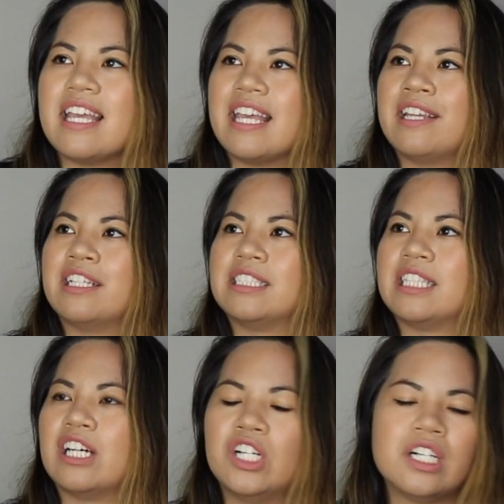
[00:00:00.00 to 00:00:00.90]
It is
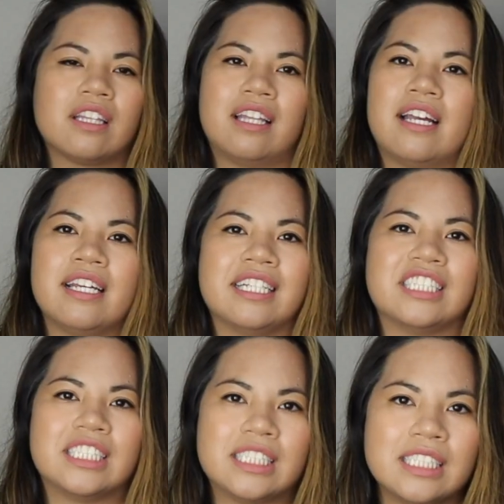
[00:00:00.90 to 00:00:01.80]
the hook, line,
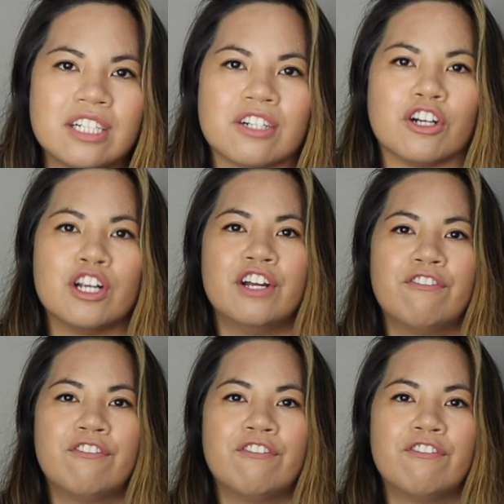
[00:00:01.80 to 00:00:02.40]
and sinker